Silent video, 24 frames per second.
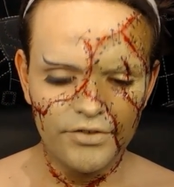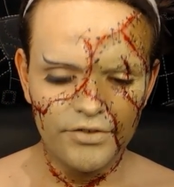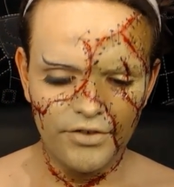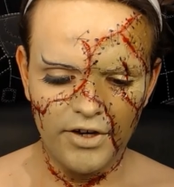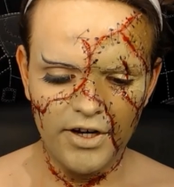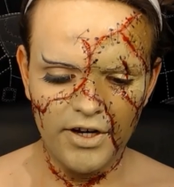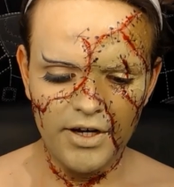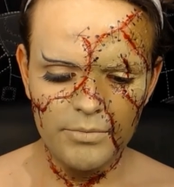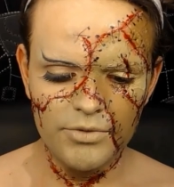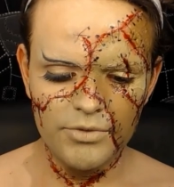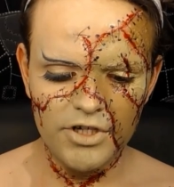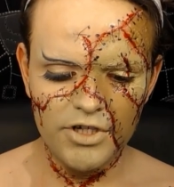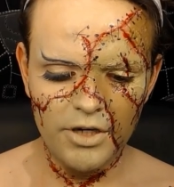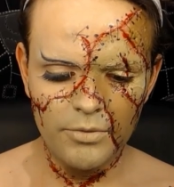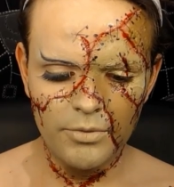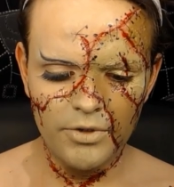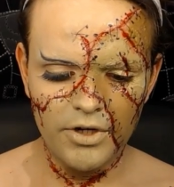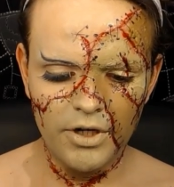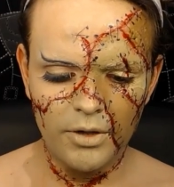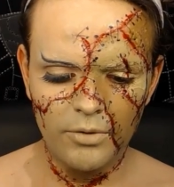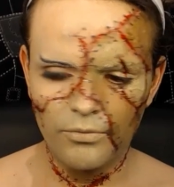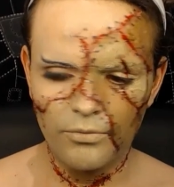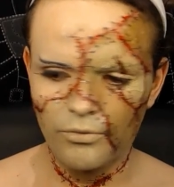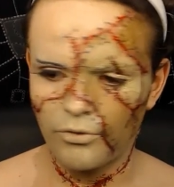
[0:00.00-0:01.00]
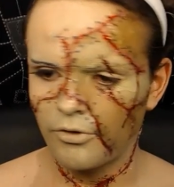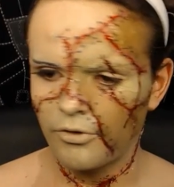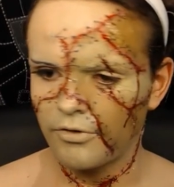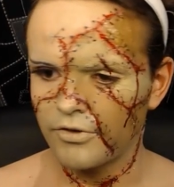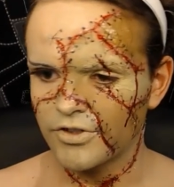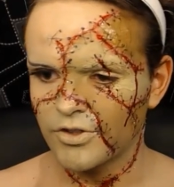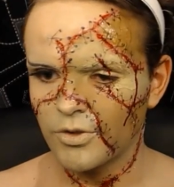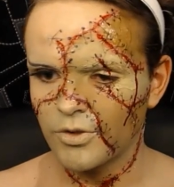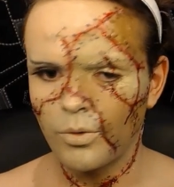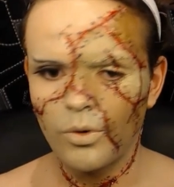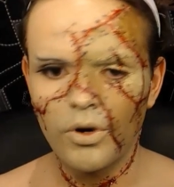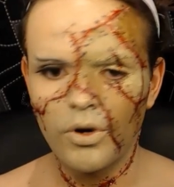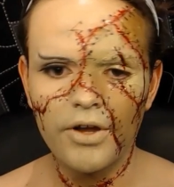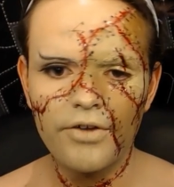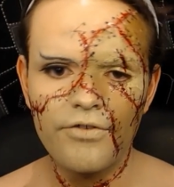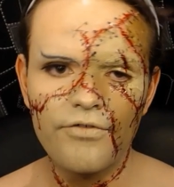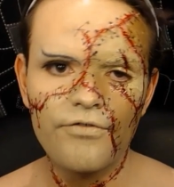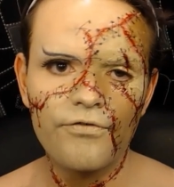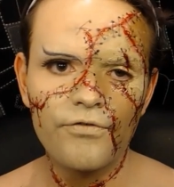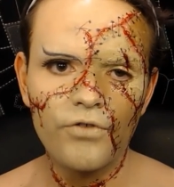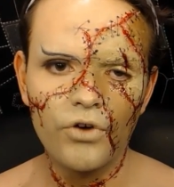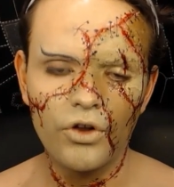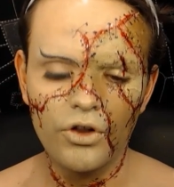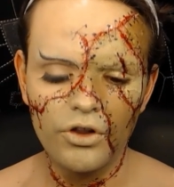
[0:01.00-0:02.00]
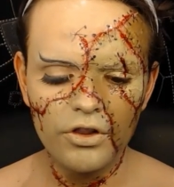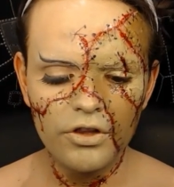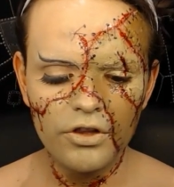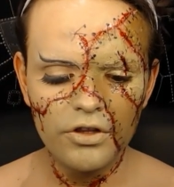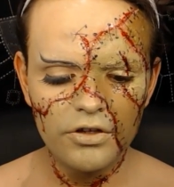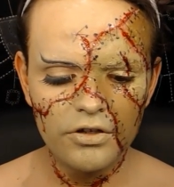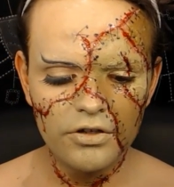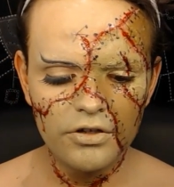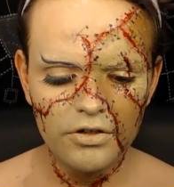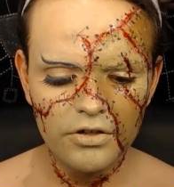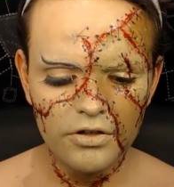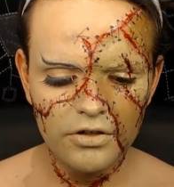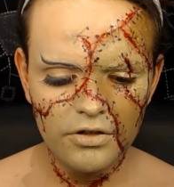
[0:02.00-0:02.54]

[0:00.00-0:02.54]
So the lip shape we're going for is quite full.